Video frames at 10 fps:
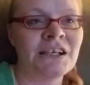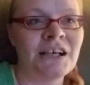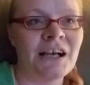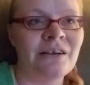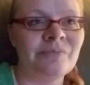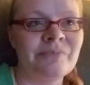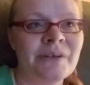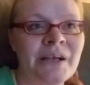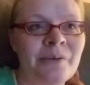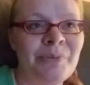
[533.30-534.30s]

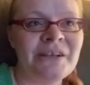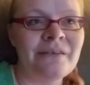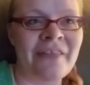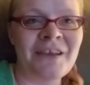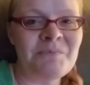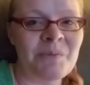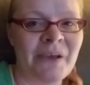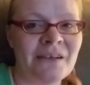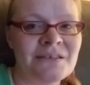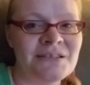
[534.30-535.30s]
But I think my
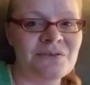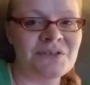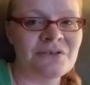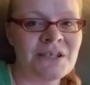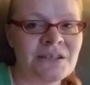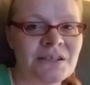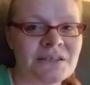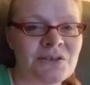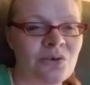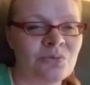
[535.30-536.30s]
band is used to it,
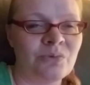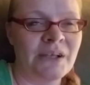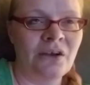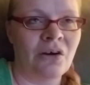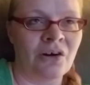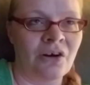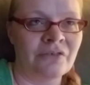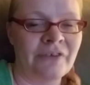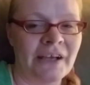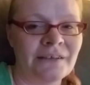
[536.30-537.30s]
so we are all
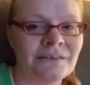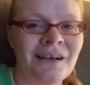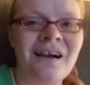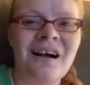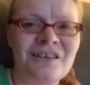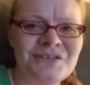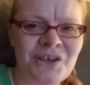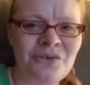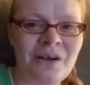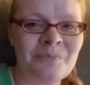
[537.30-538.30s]
fine.
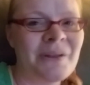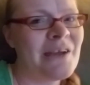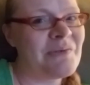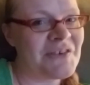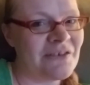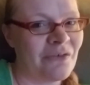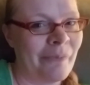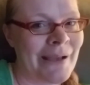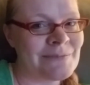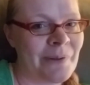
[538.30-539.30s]
Also, I'm playing with a different
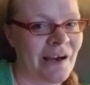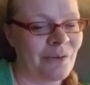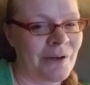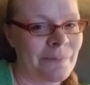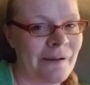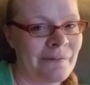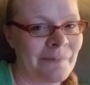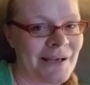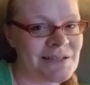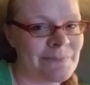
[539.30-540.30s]
bass player when I play with
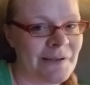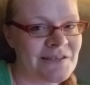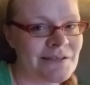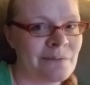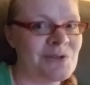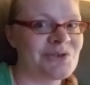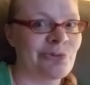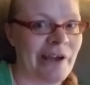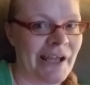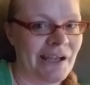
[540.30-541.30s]
my husband. I'm used to
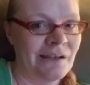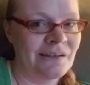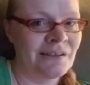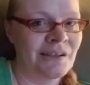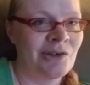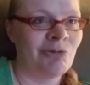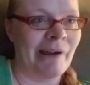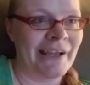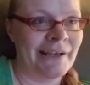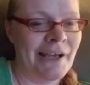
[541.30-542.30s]
Ray.
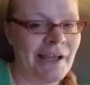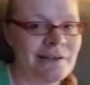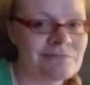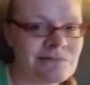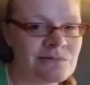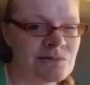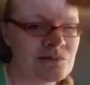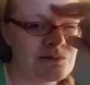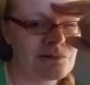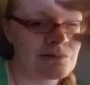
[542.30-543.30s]
Ray and I,
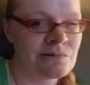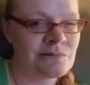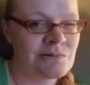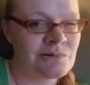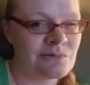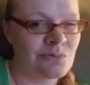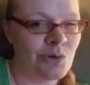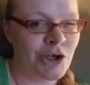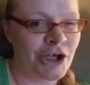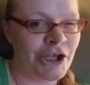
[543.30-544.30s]

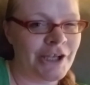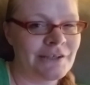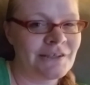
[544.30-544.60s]
we're good.